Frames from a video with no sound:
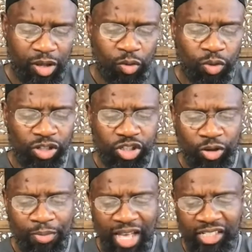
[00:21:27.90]
we
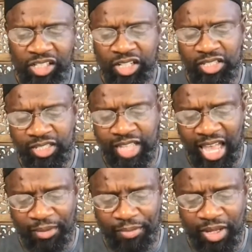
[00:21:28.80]
shall mention
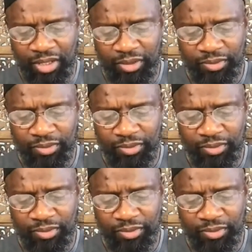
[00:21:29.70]
statements